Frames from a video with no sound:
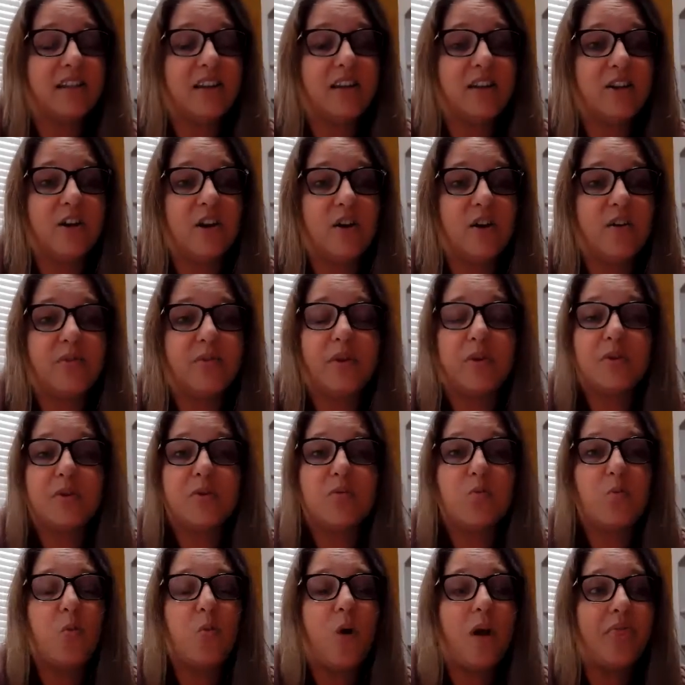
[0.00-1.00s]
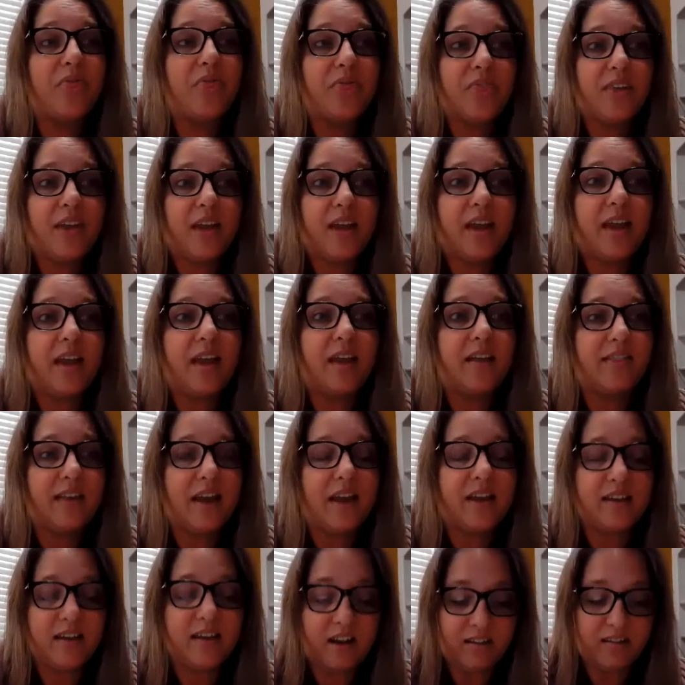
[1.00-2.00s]
if there was one thing
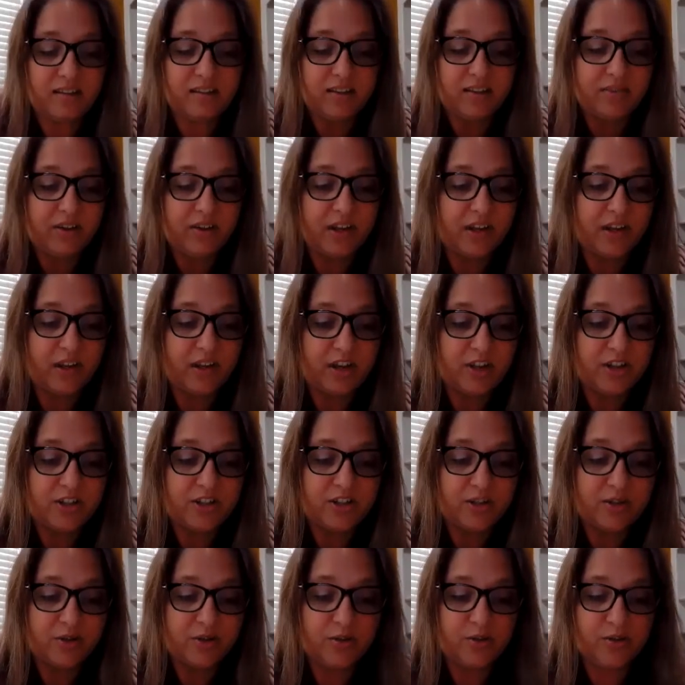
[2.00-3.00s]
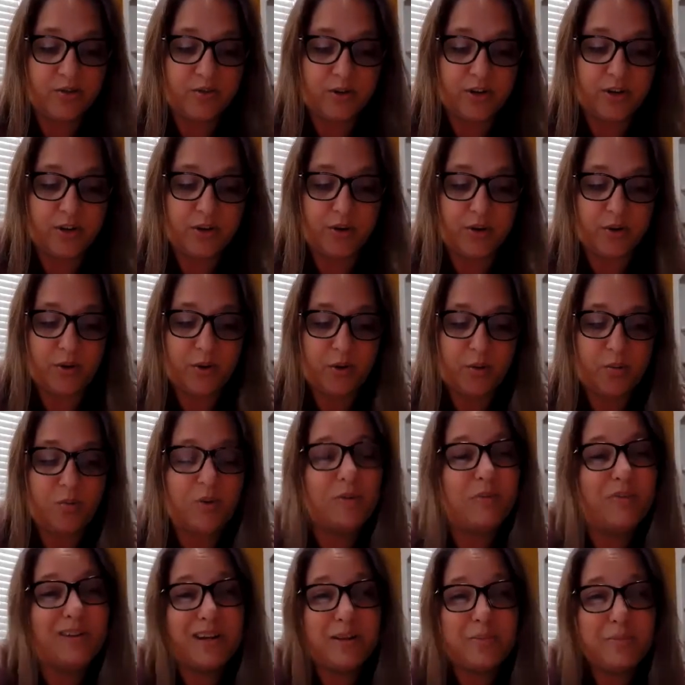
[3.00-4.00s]
that Young Living could do for you,
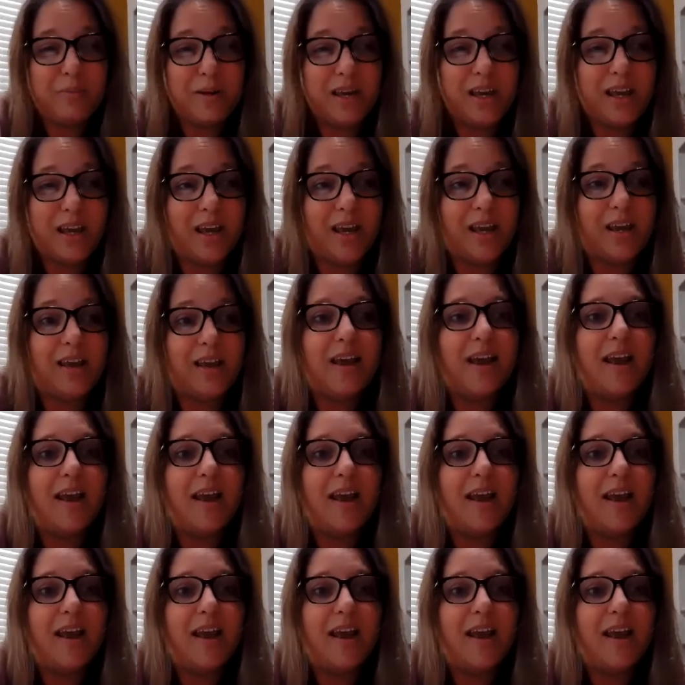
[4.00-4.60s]
what would it be?